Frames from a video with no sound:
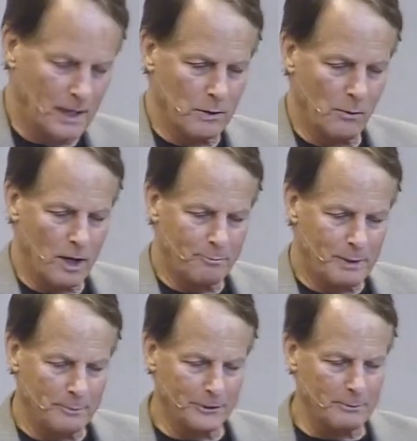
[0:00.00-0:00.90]
We want
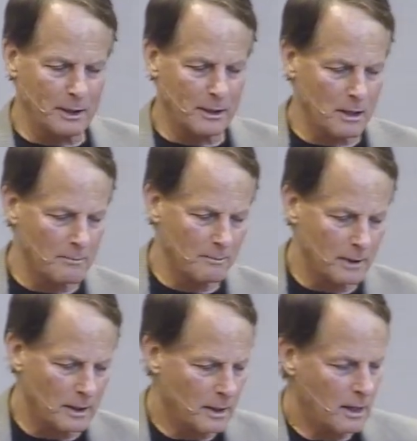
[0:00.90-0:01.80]
people to become
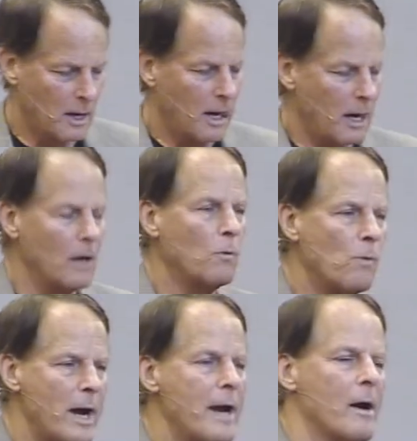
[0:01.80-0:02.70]

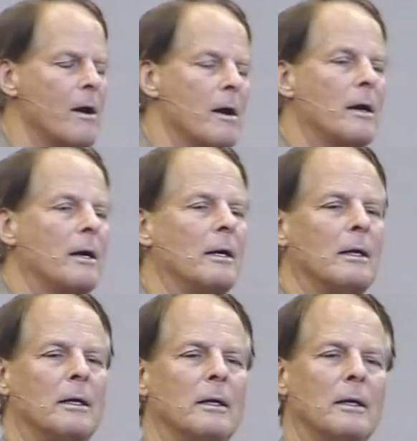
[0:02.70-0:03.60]
aware.
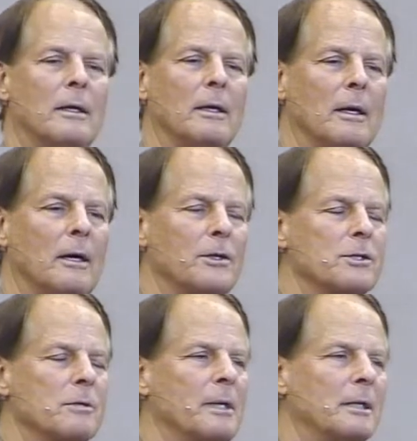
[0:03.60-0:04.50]
I'll
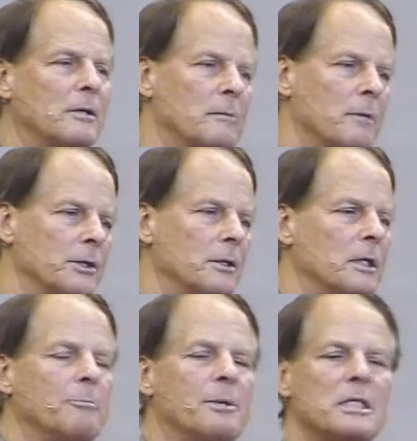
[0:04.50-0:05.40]
use a big term on you,
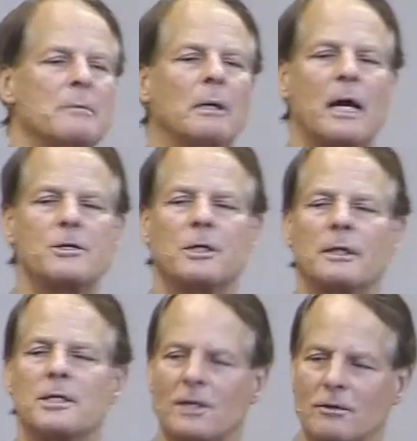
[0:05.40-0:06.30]

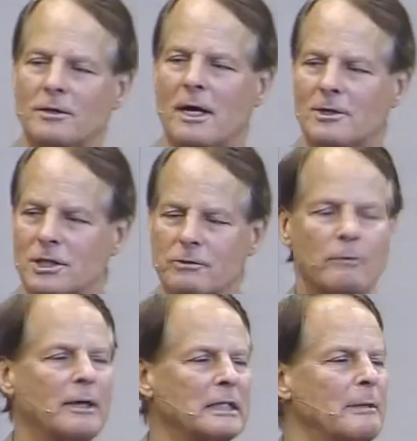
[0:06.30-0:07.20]
epistemologically self-conscious. We
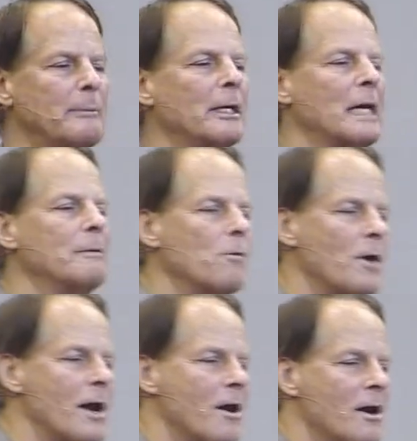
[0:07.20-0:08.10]
want them to become
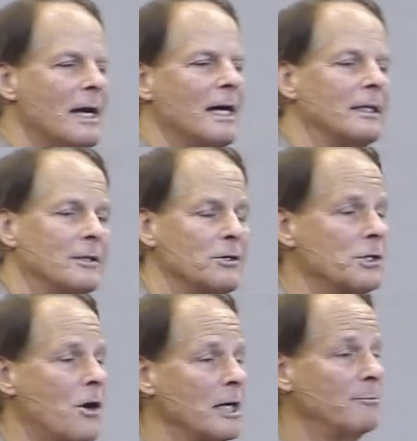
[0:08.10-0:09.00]
aware that their
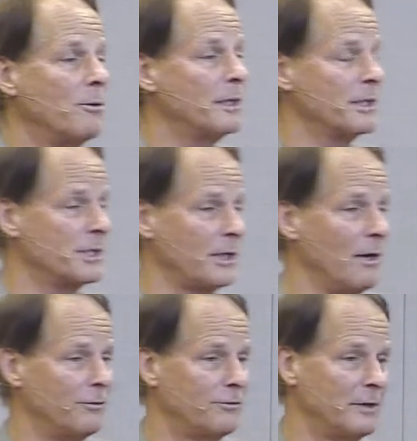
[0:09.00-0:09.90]
starting point is
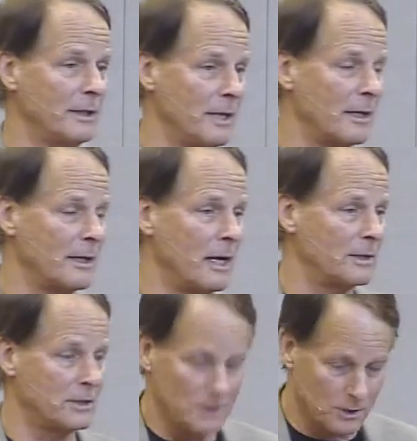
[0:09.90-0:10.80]
self and not
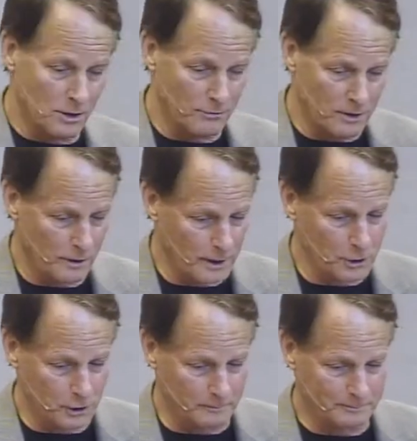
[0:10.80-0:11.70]
God's self-revelation.